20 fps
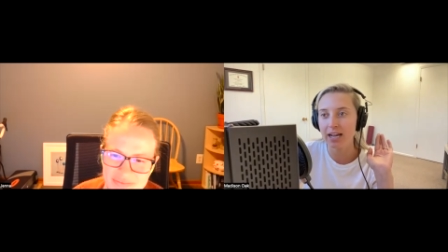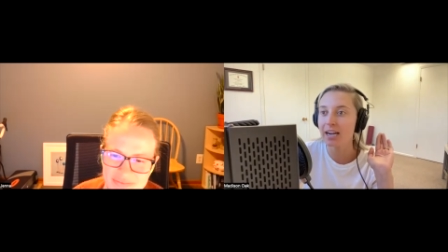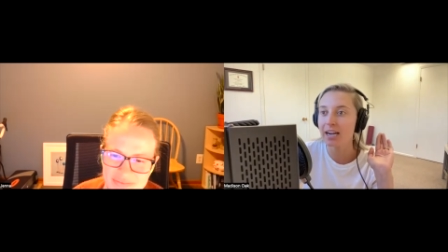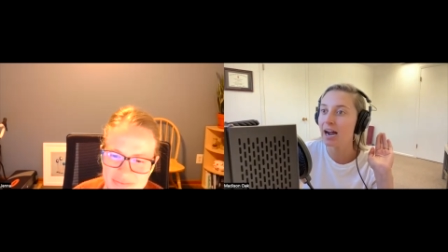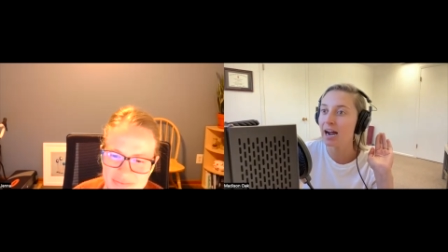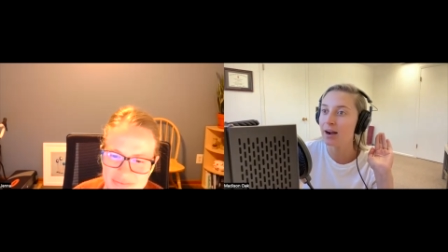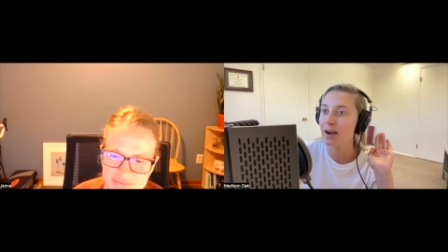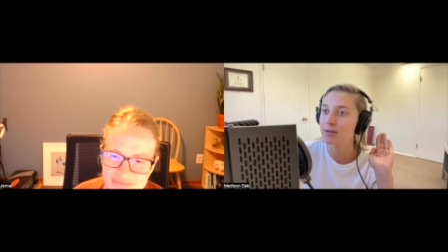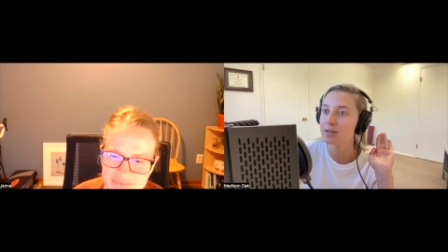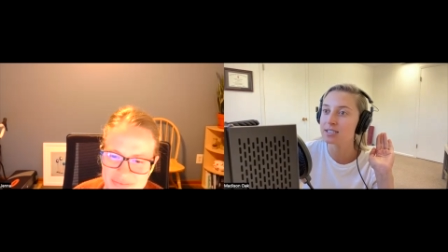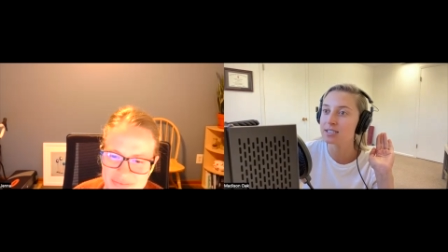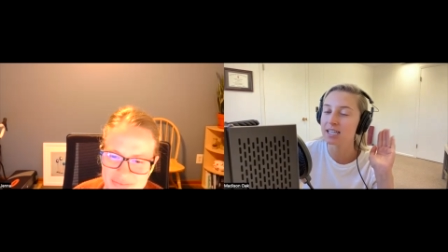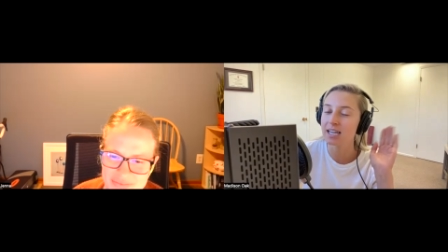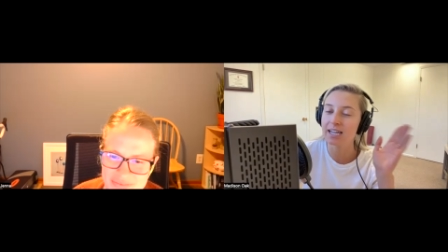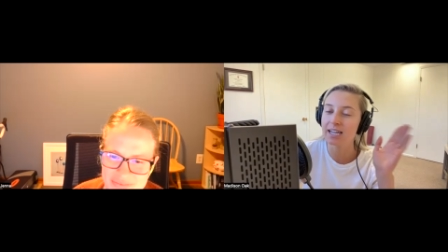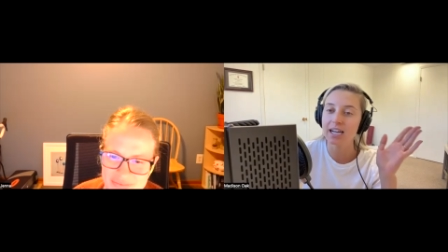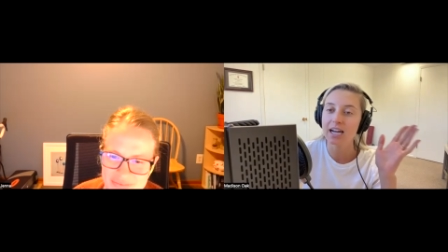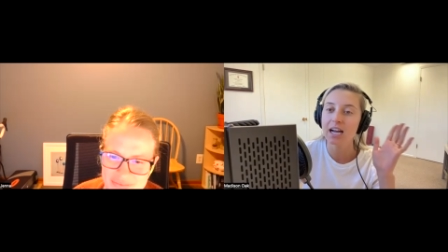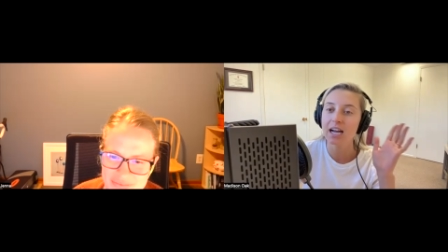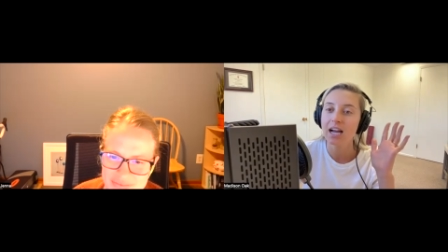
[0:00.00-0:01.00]
And I was
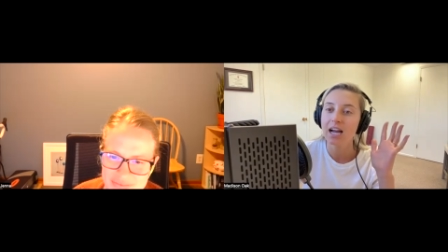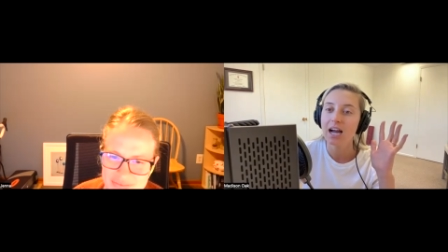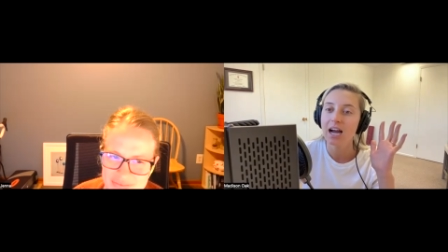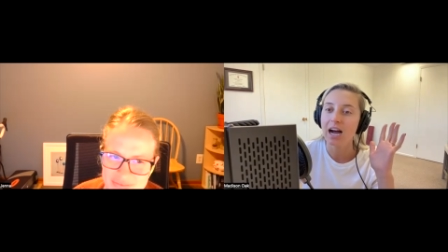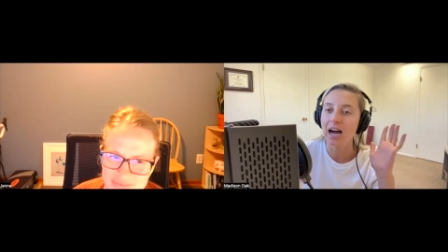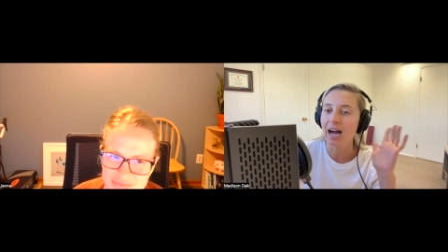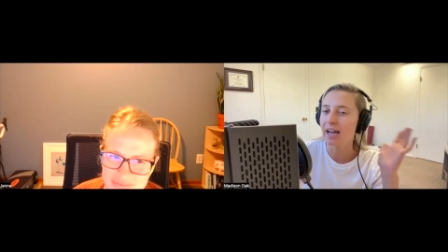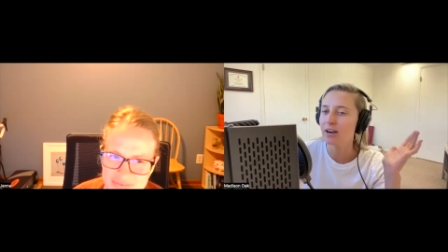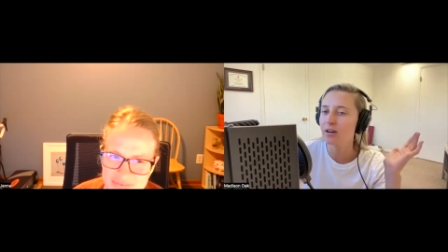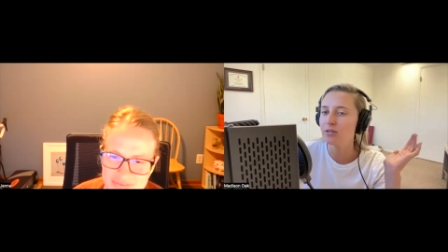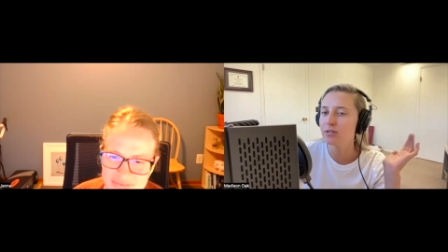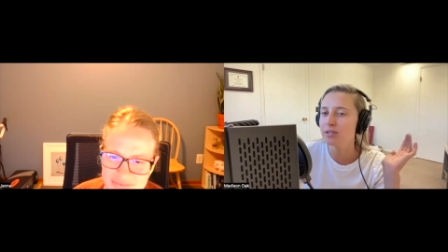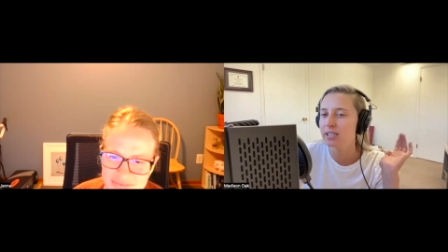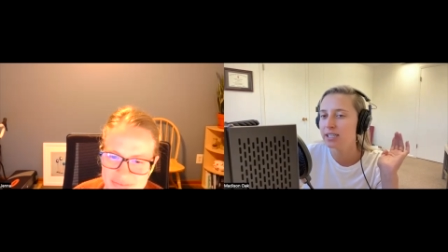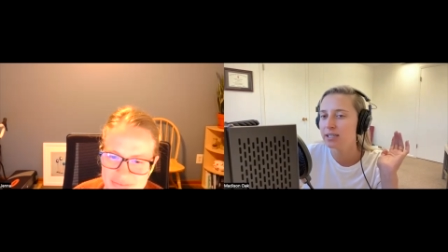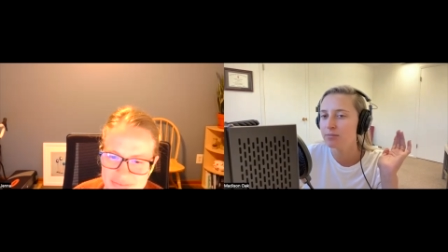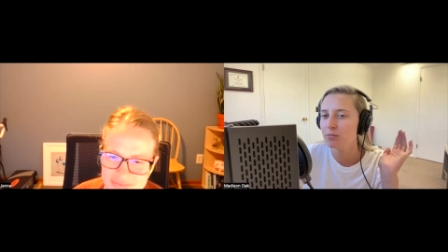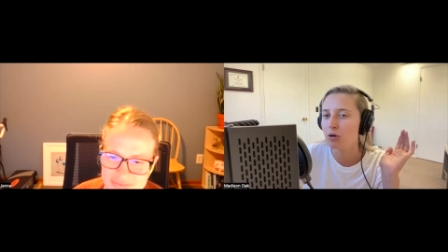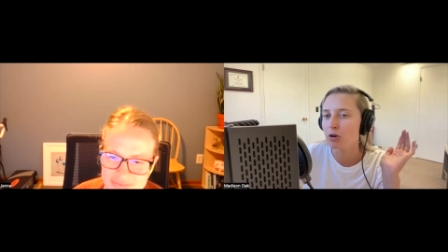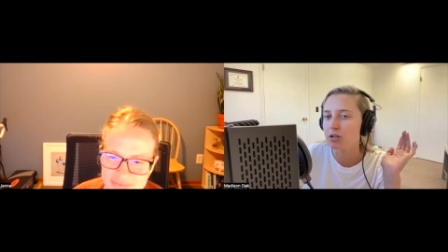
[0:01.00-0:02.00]
like, I don't
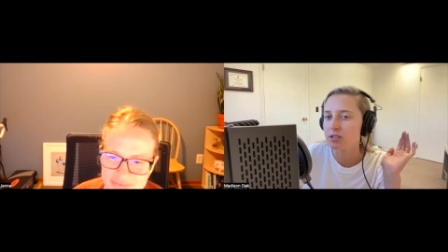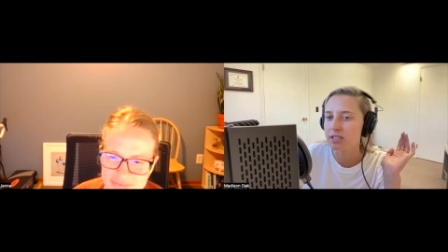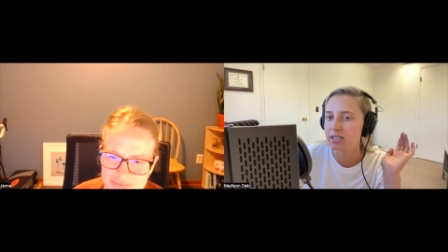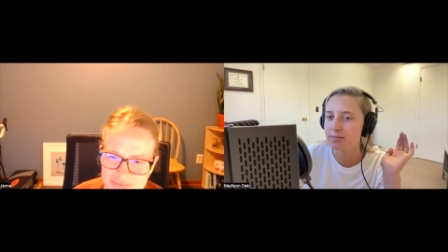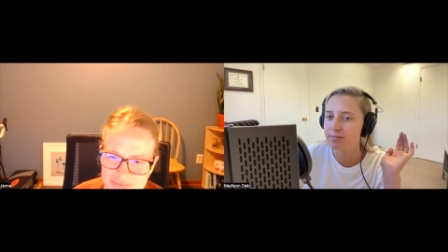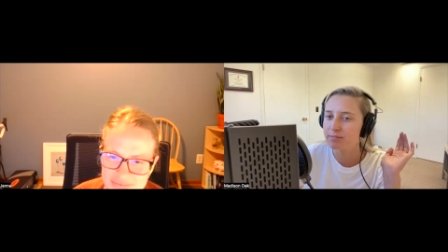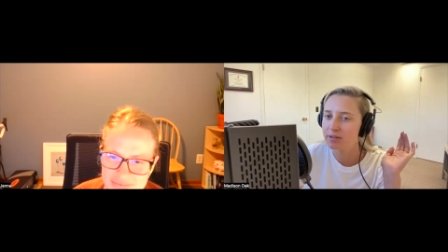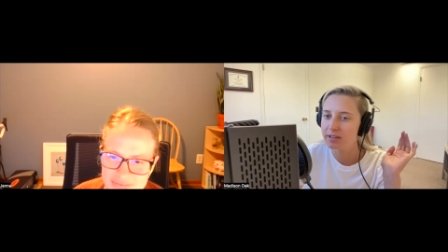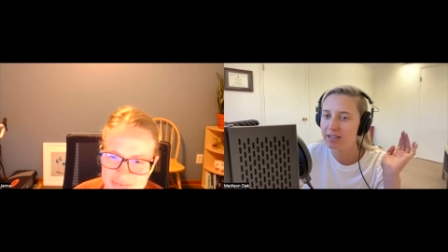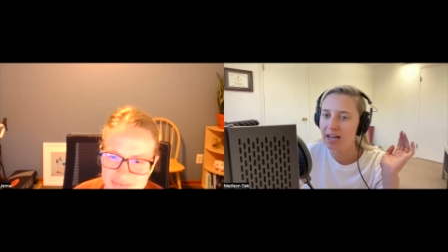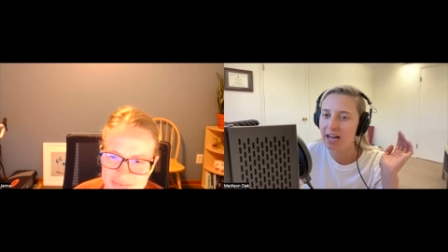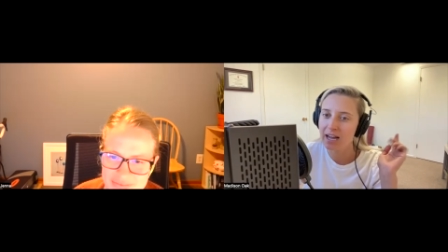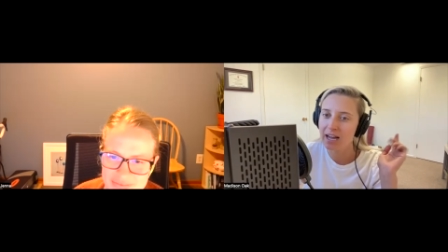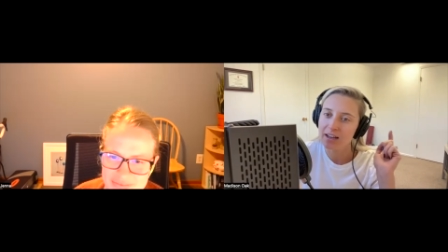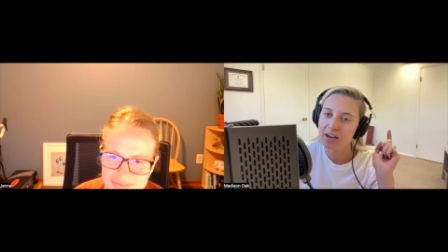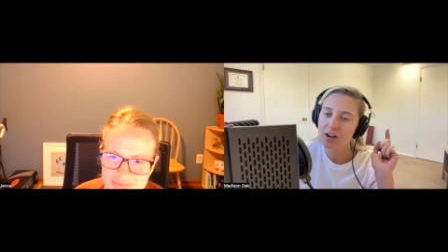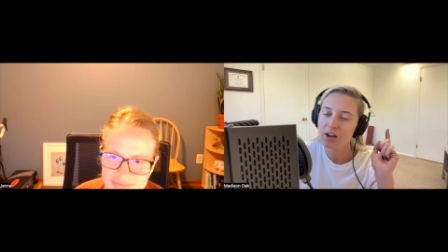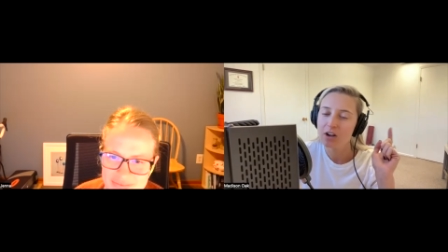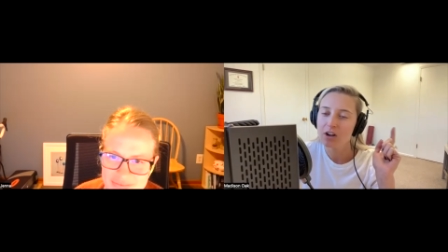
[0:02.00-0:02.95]
need more sleep than that.